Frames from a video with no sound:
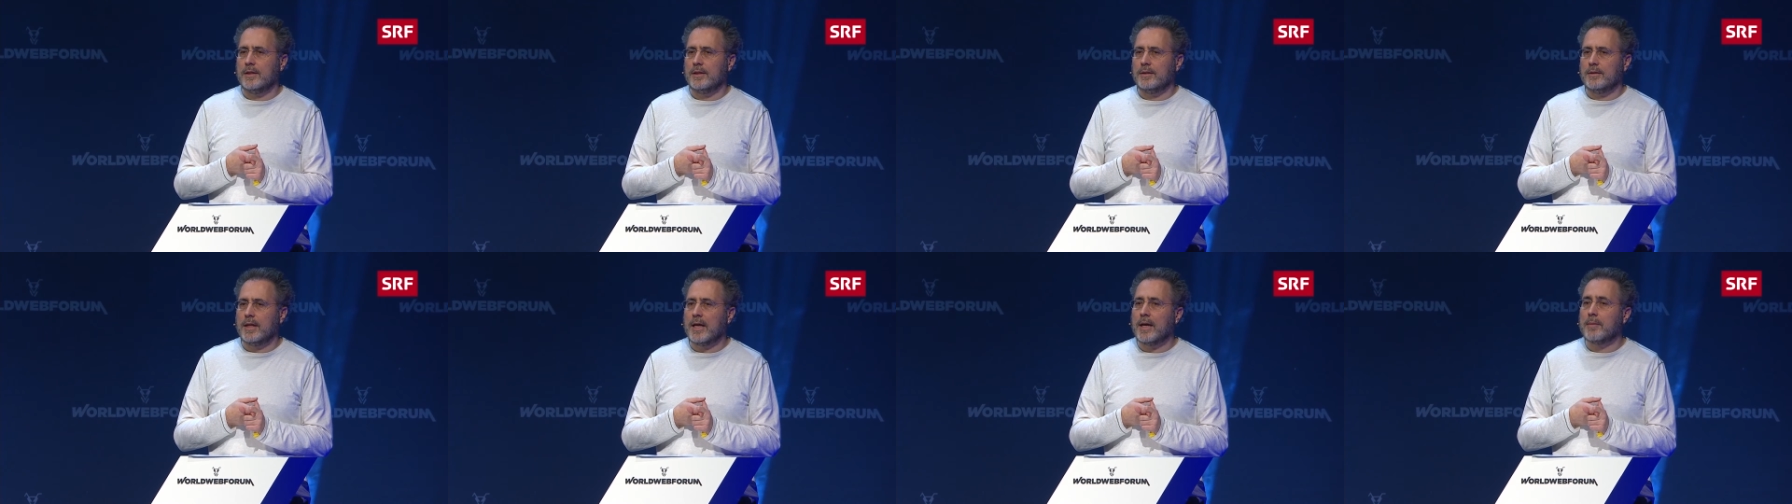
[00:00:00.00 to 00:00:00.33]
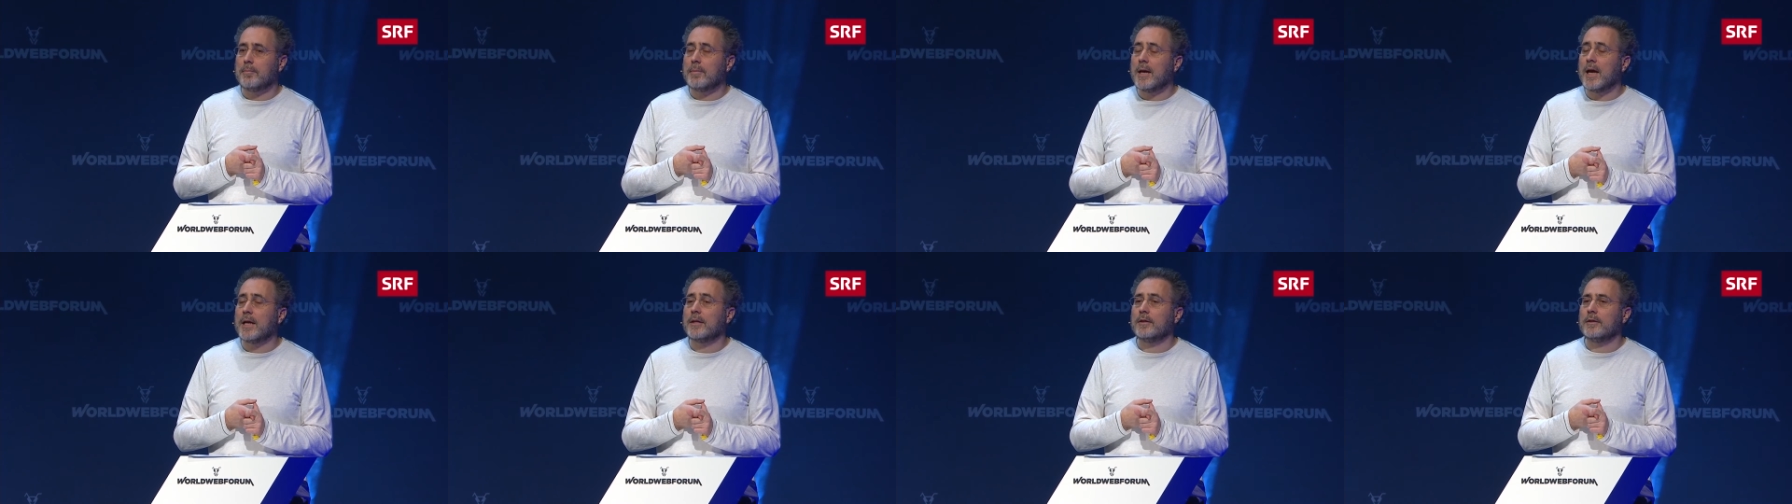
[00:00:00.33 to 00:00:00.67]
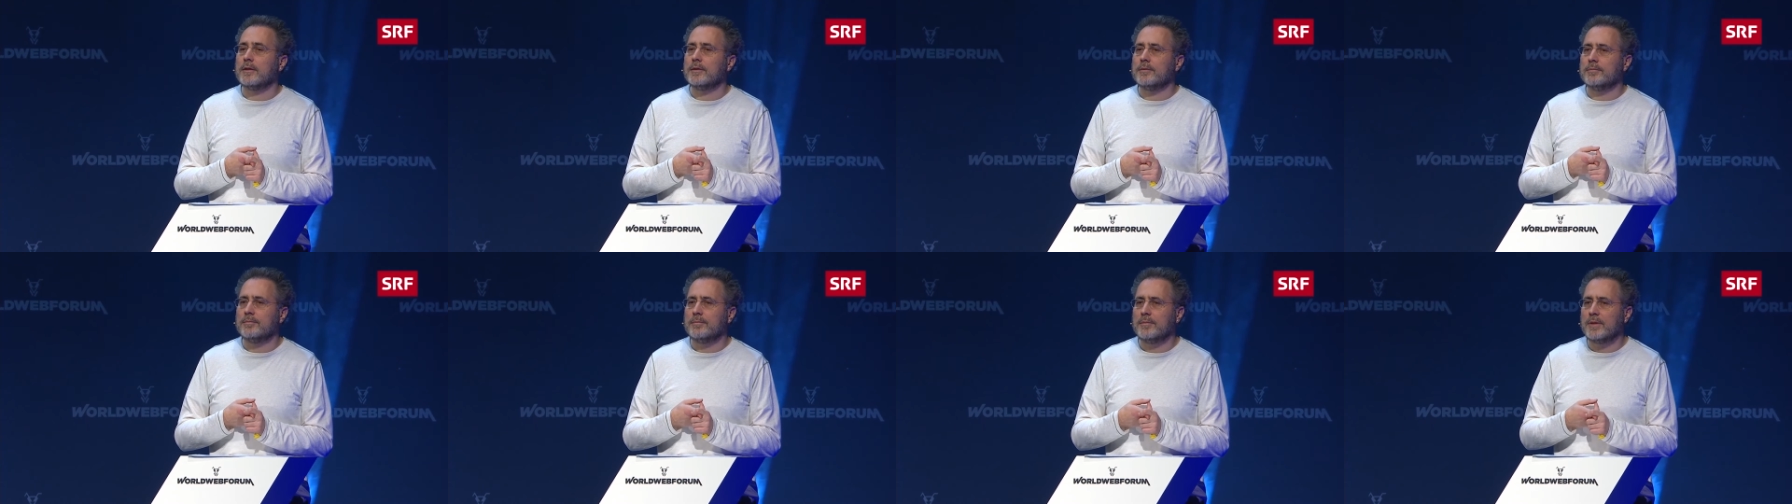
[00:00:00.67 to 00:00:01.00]
that
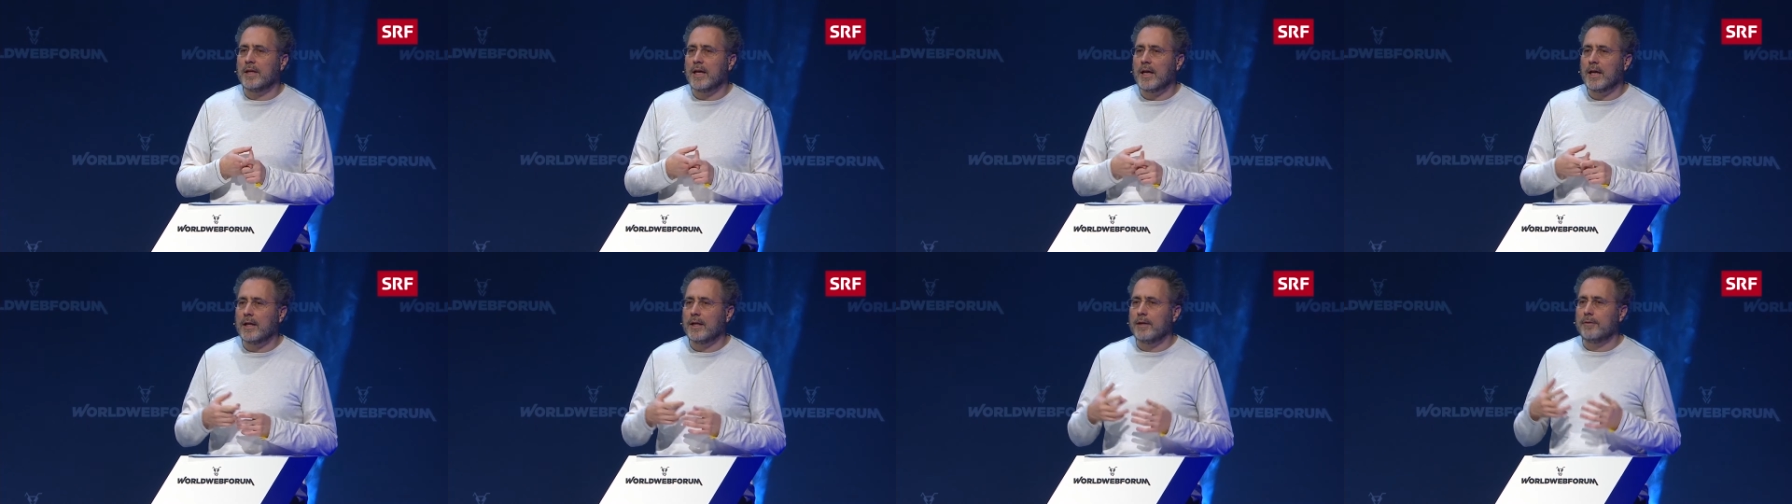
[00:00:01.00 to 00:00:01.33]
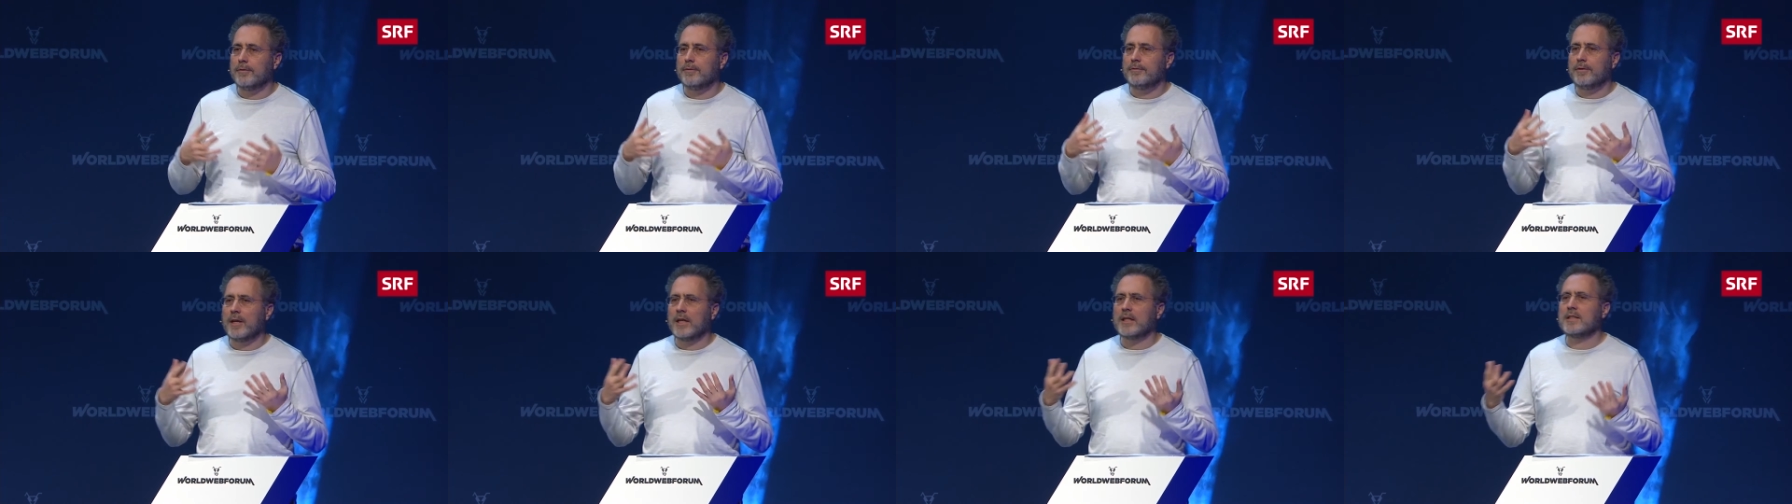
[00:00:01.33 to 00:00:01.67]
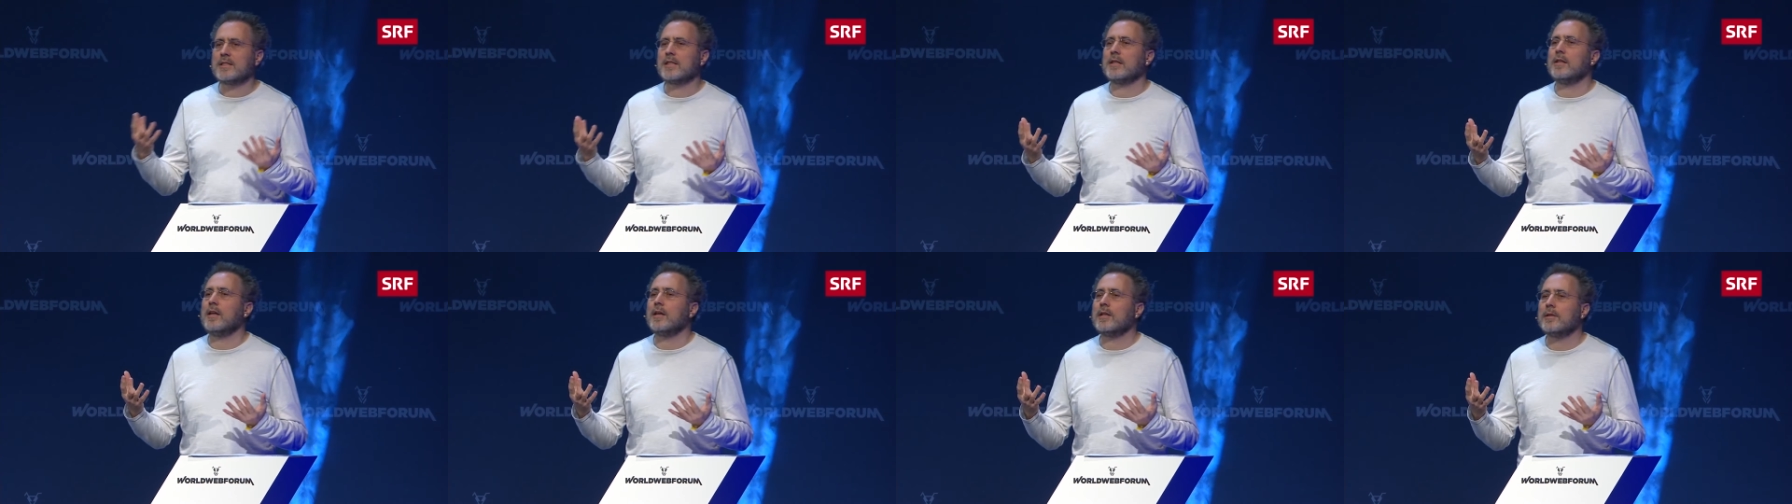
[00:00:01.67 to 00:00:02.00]
matter, that
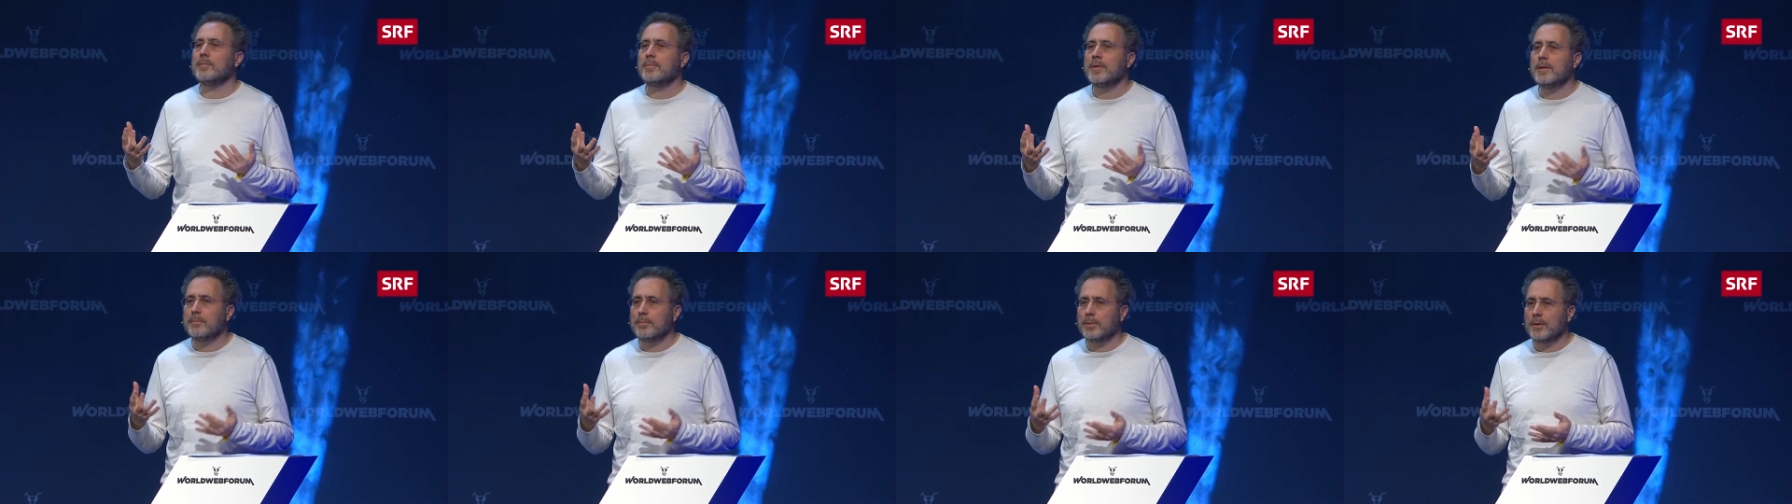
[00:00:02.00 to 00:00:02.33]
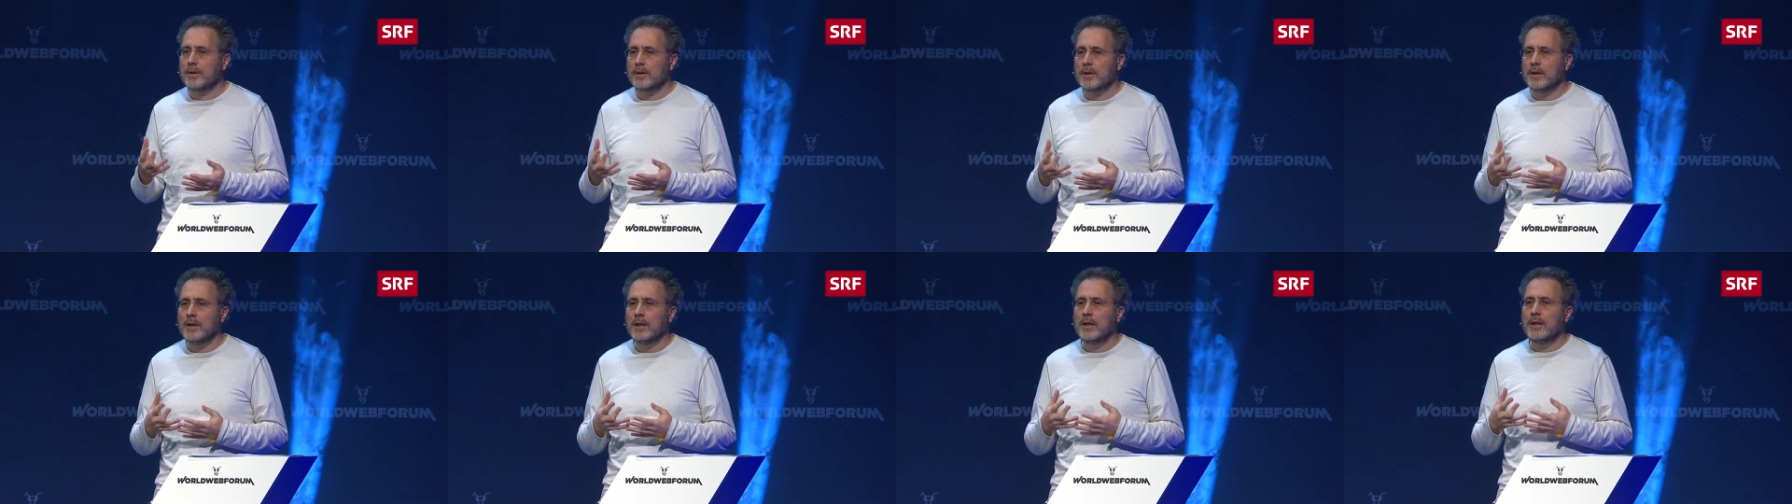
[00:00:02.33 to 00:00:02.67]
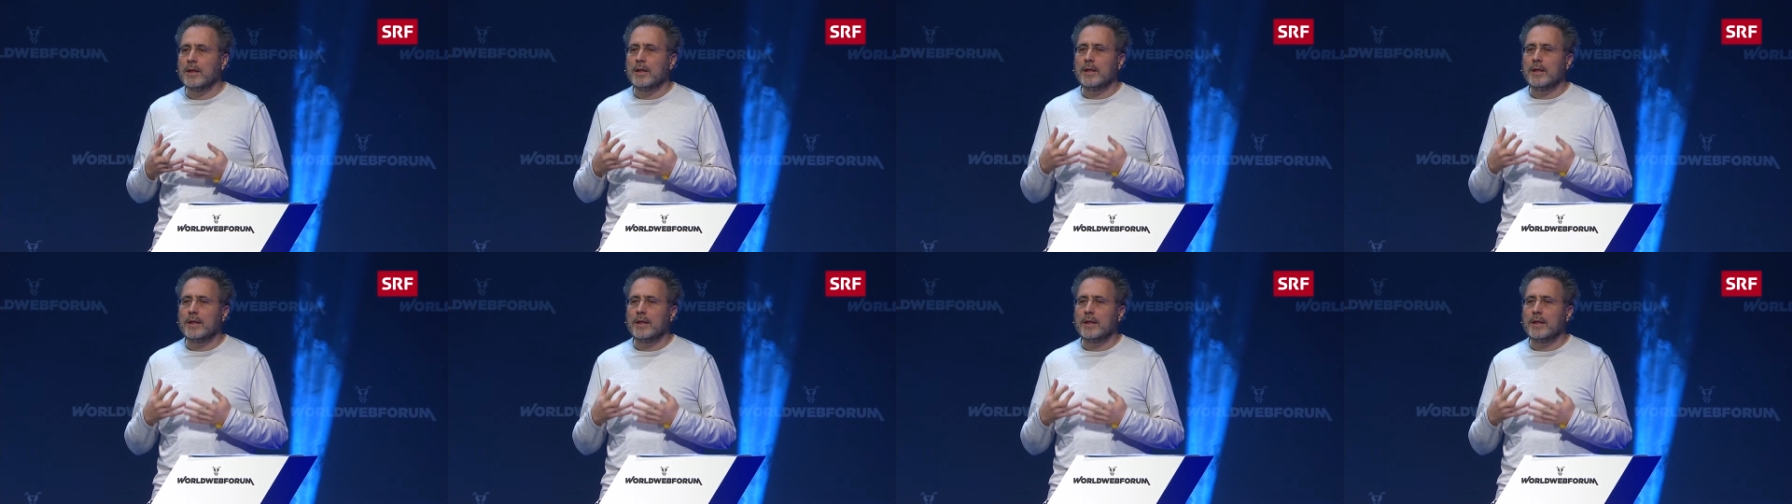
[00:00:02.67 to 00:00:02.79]
affect a lot of people,